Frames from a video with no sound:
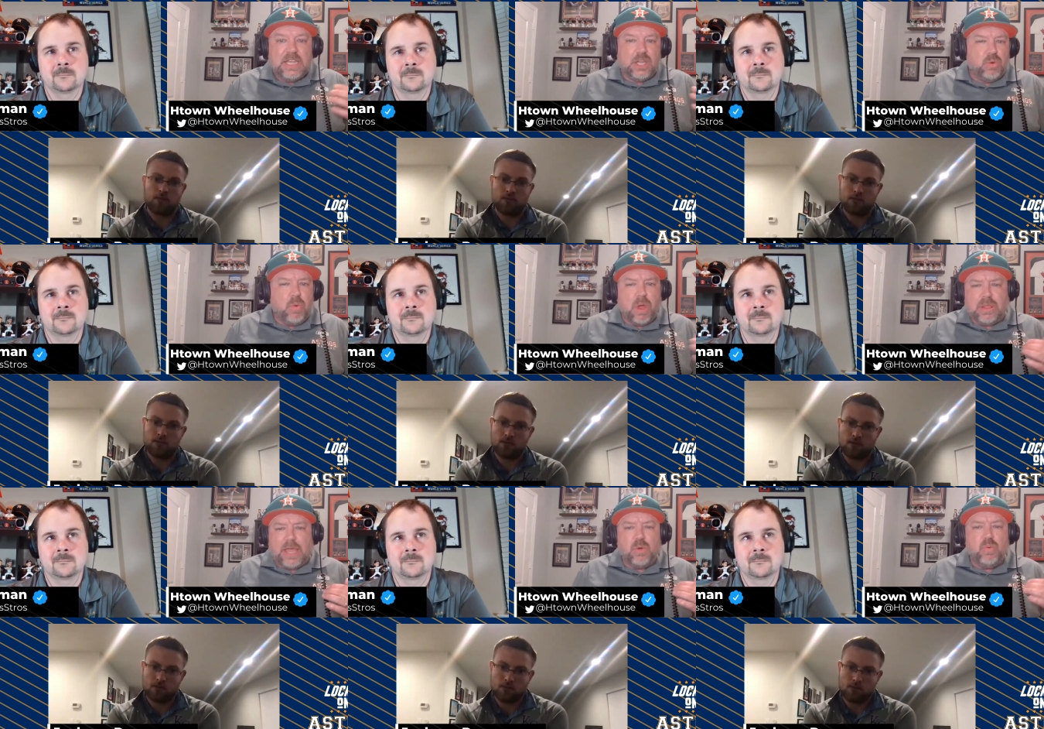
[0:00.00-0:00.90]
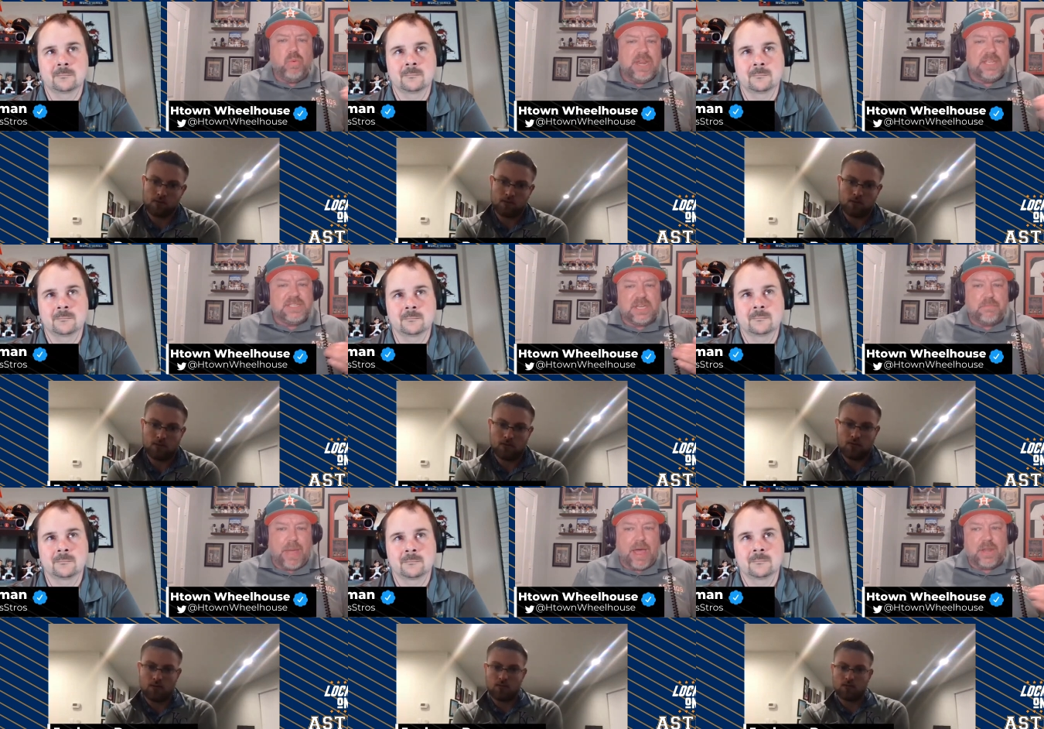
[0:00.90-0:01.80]
Speaker 1: You know, like what is it
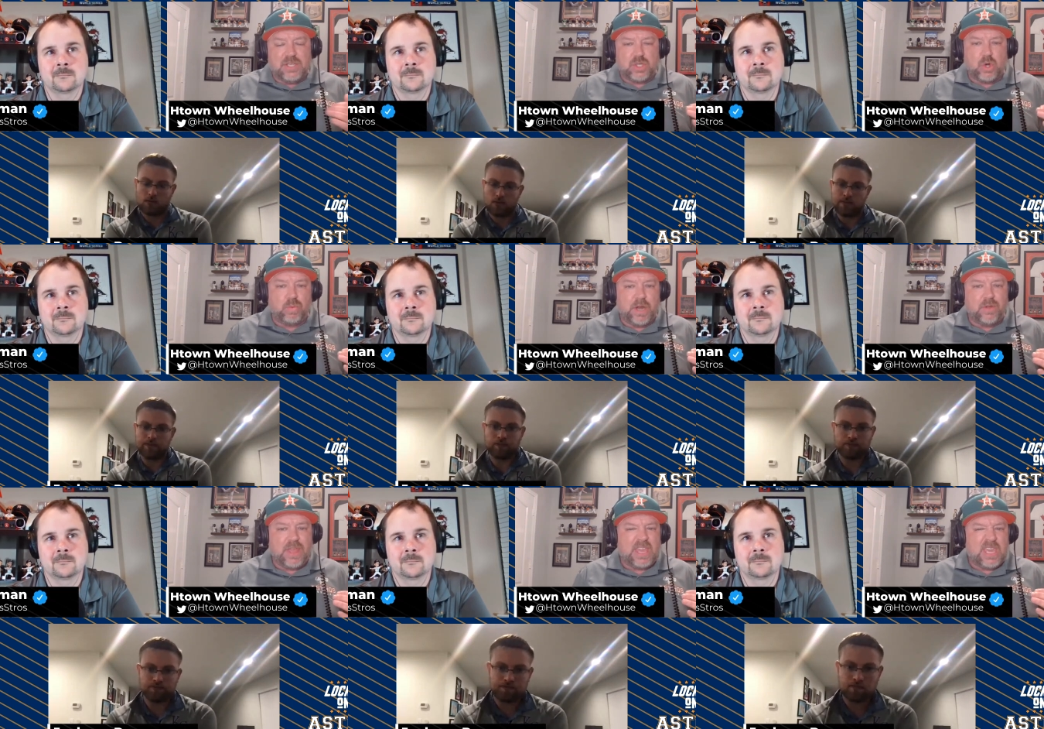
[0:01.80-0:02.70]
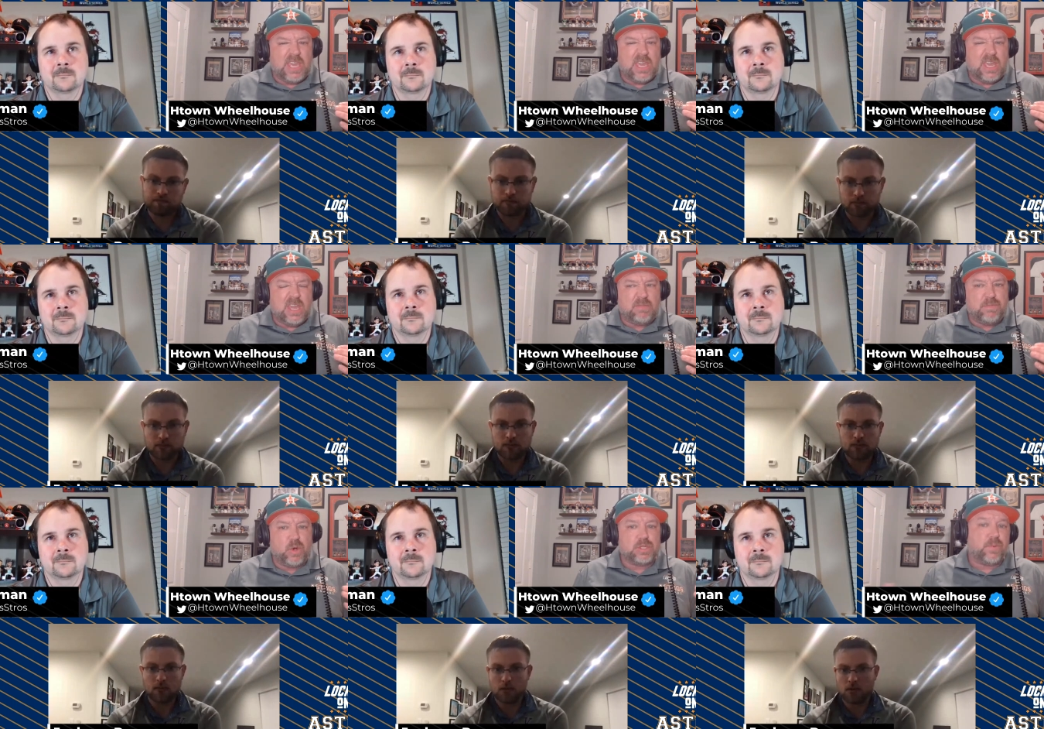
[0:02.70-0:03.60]
about his career that he
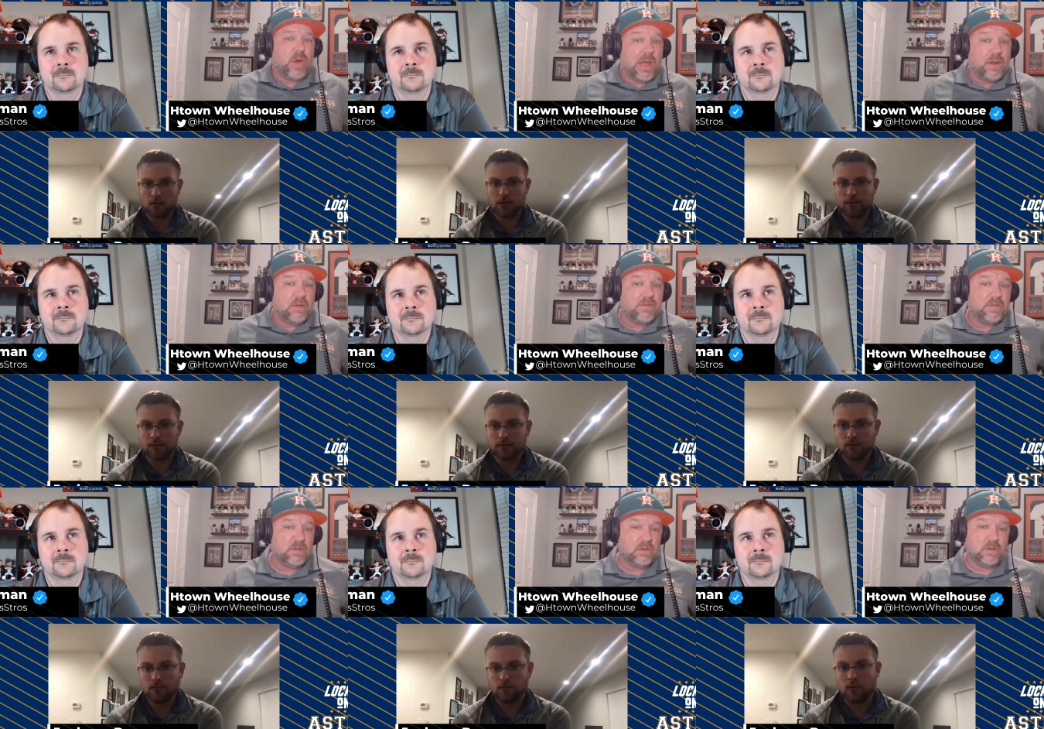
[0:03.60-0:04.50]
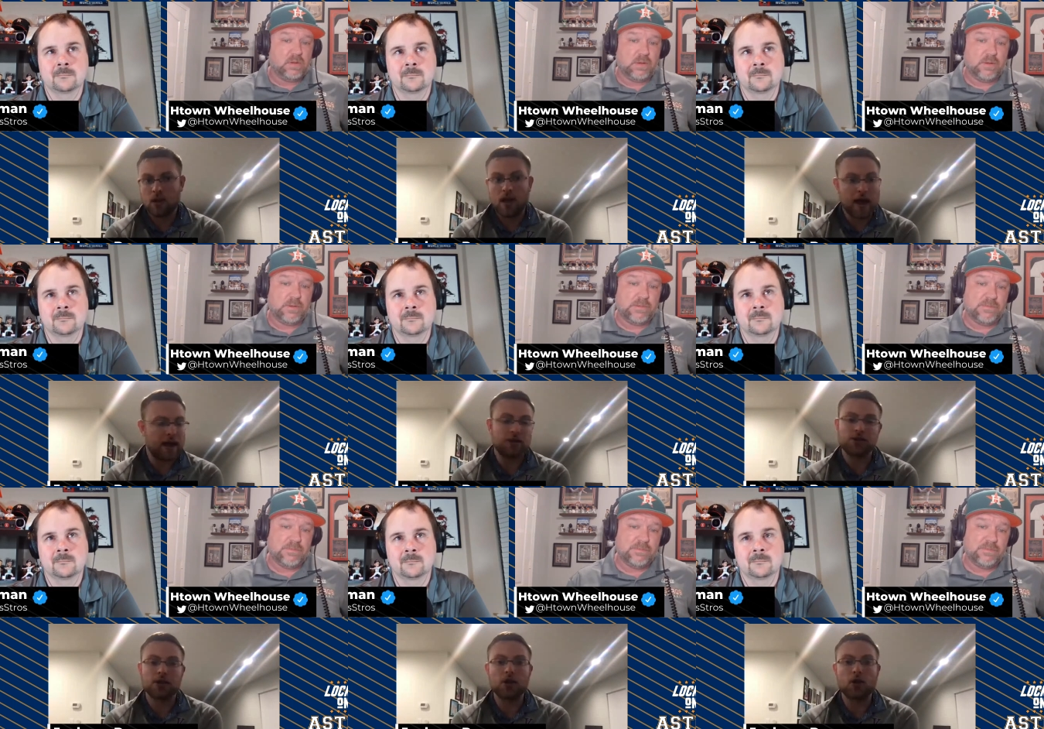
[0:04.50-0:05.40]
is most proud of?
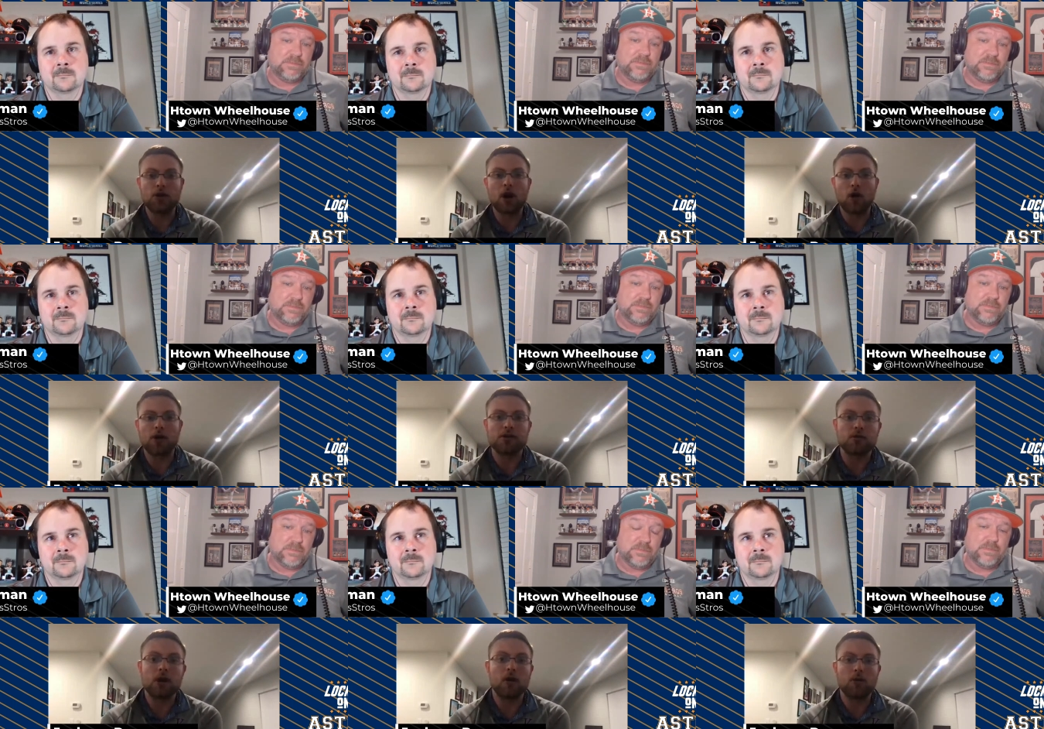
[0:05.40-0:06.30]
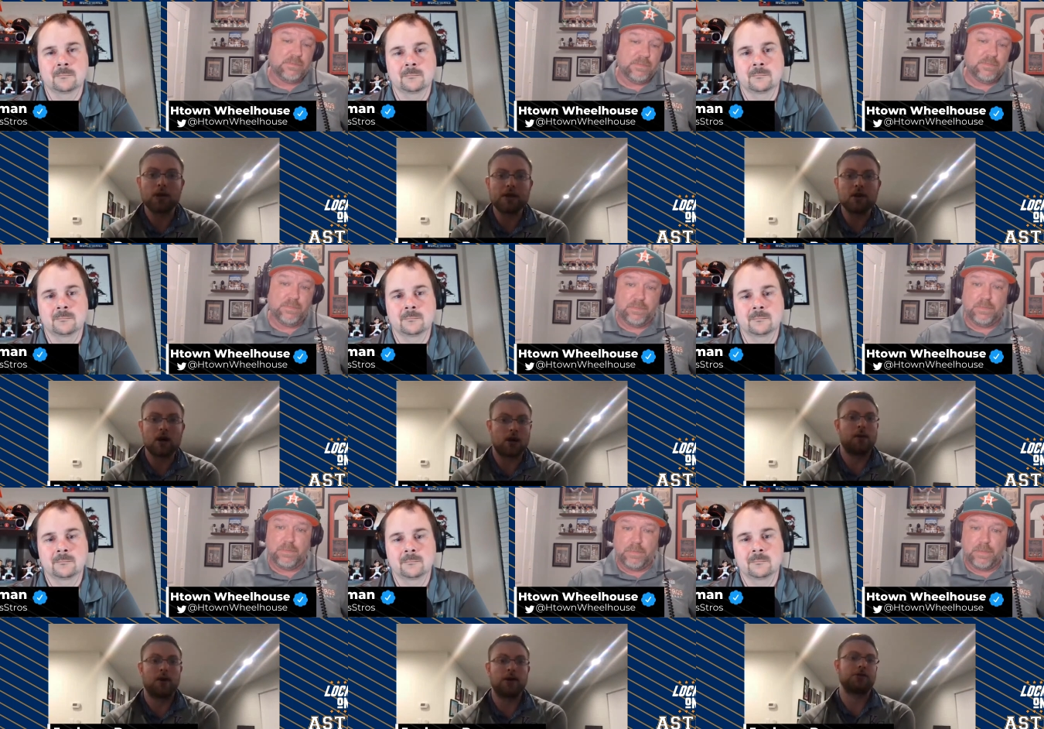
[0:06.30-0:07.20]
Speaker 2: actually don't know because we don't really talk
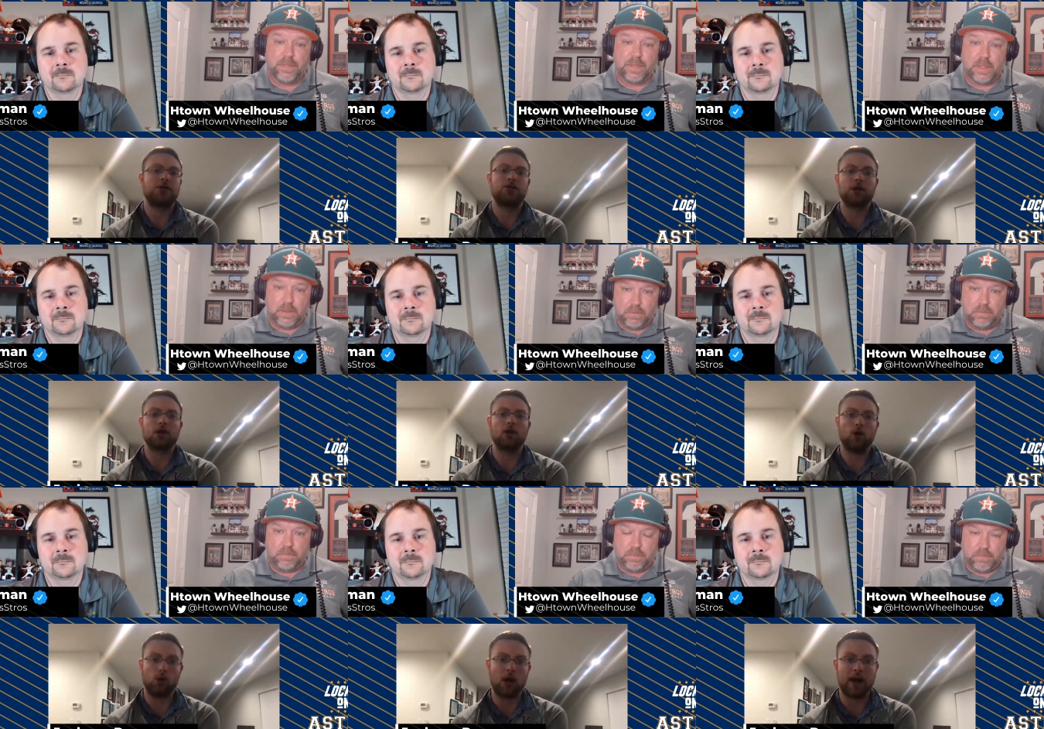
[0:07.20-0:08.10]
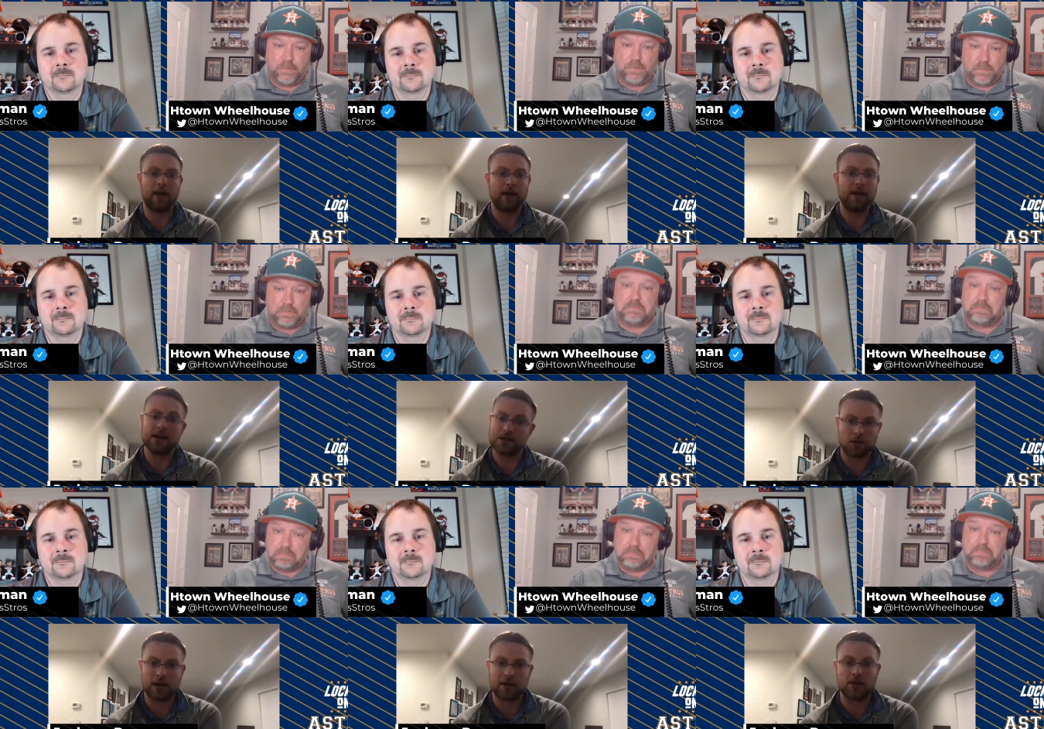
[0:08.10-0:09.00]
about his career a whole lot, and he
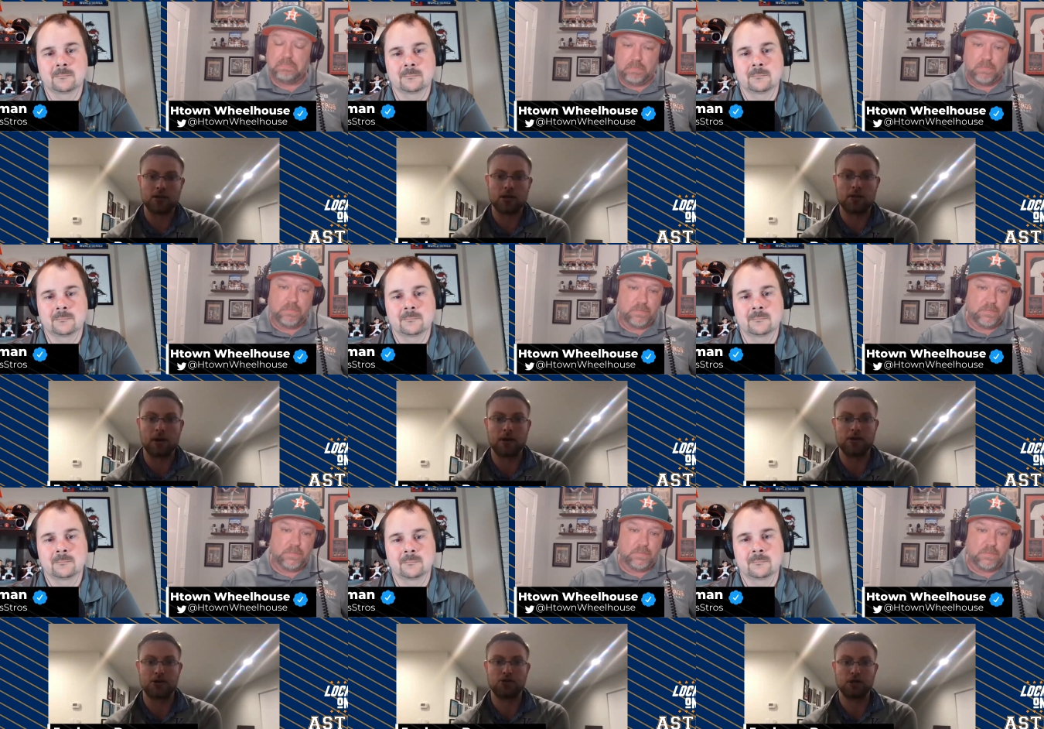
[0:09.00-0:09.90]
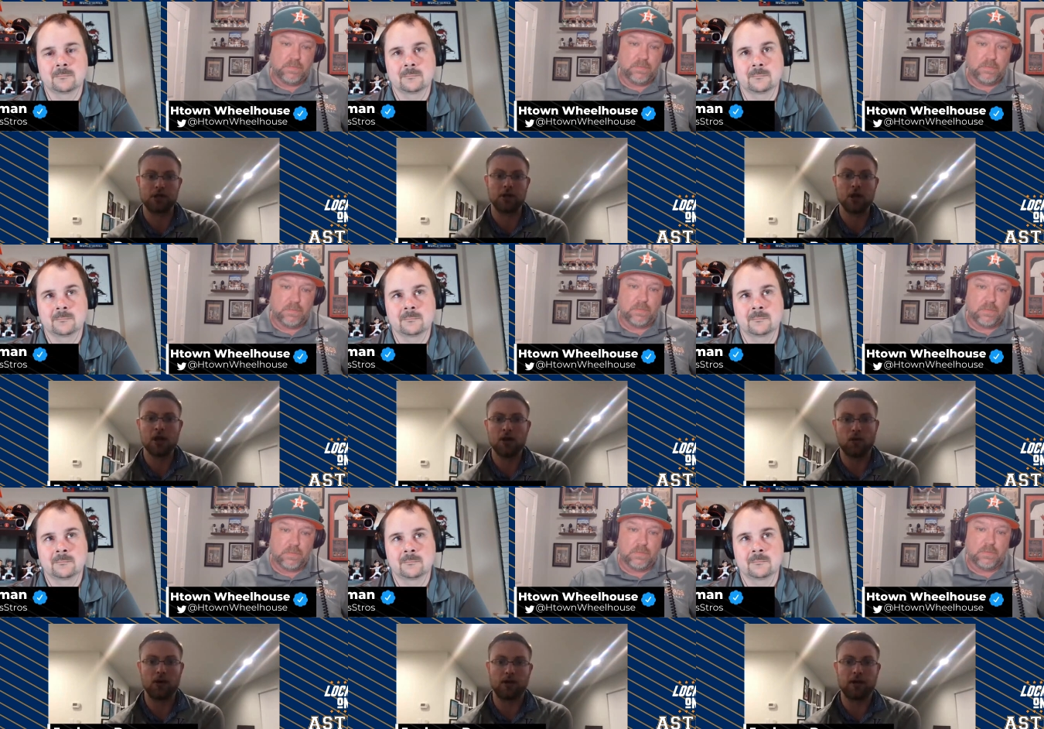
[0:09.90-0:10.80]
doesn't like to talk about his career.
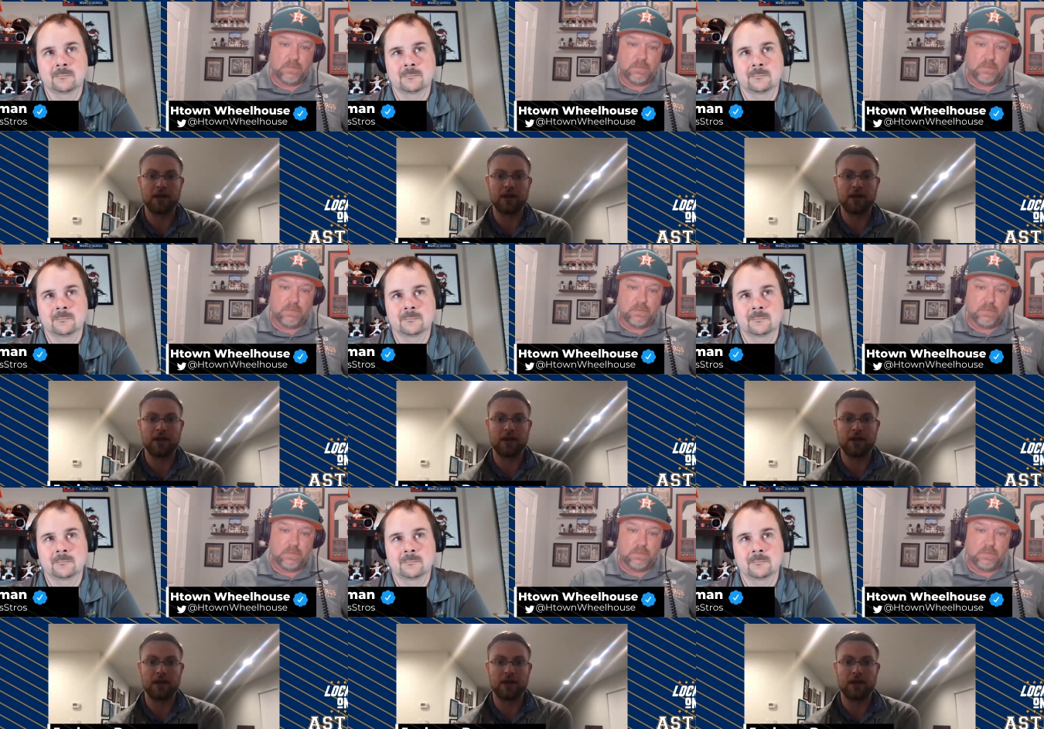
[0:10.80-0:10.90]
One of the